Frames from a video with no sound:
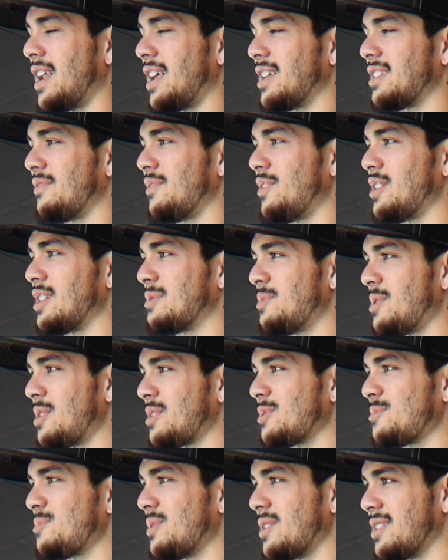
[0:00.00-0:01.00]
God has a very
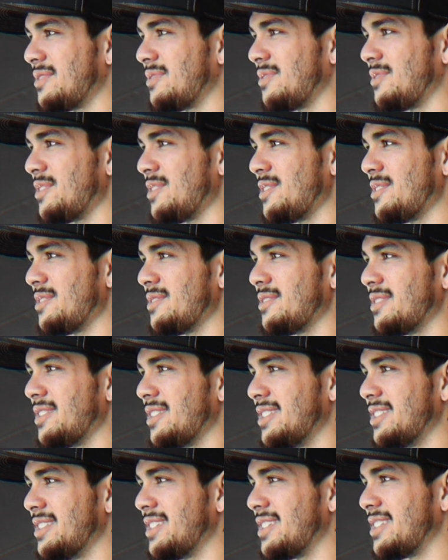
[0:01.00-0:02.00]
special place for you,
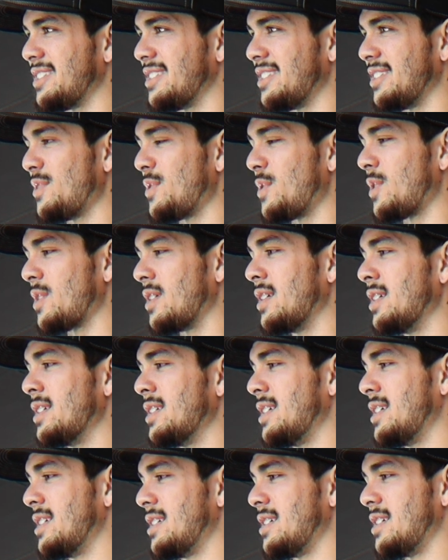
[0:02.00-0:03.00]
and just your
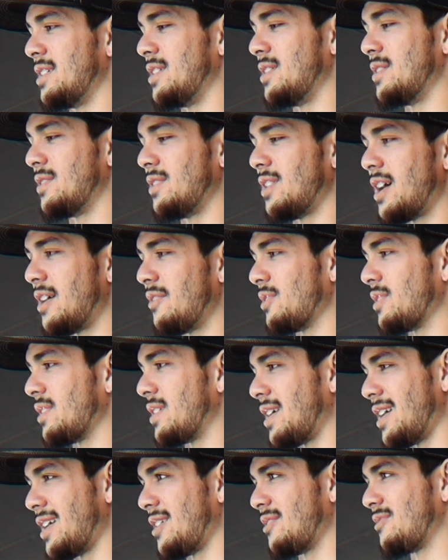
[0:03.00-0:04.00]
your love and
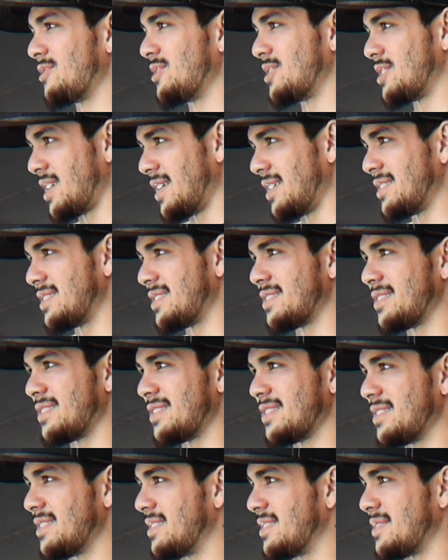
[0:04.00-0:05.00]
care for Jace is
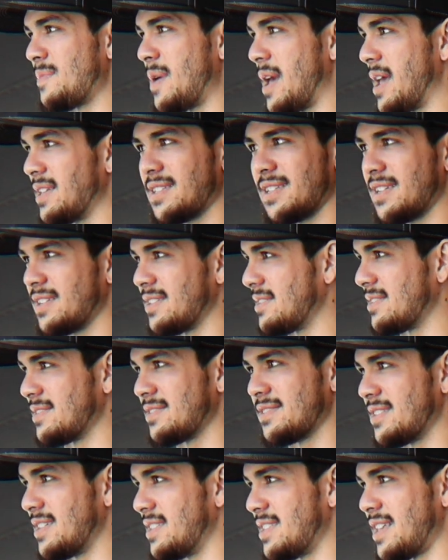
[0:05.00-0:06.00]
amazing,
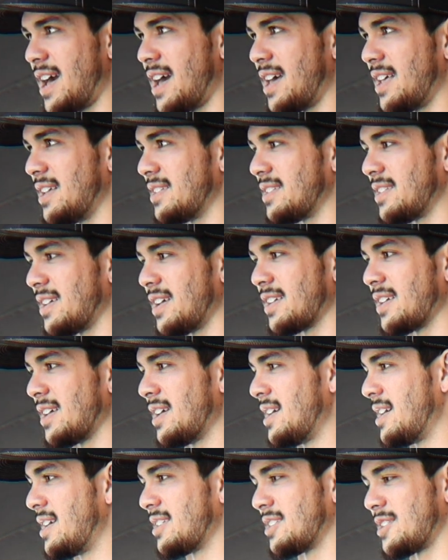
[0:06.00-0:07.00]
and that is like
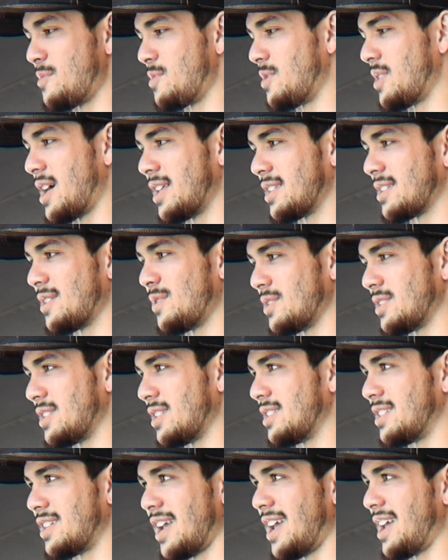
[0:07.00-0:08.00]
something that is going
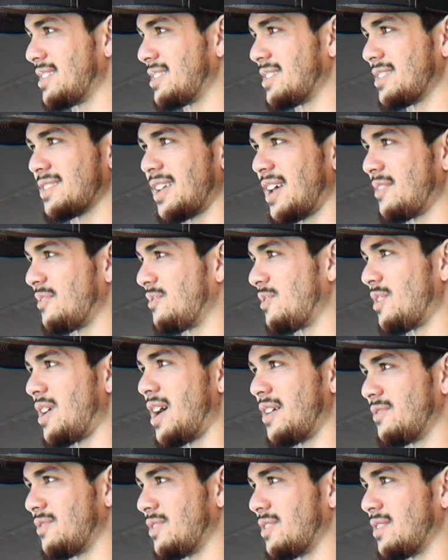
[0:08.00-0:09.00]
to change his life
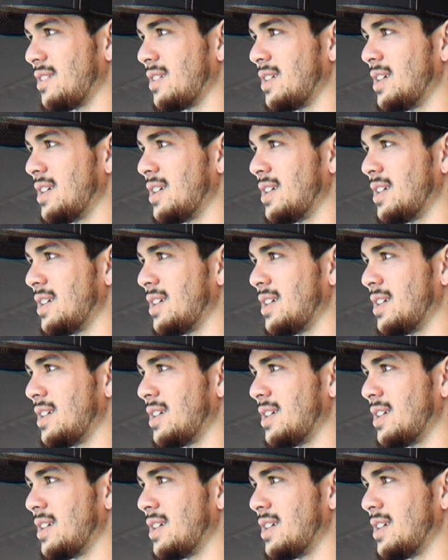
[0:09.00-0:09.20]
forever.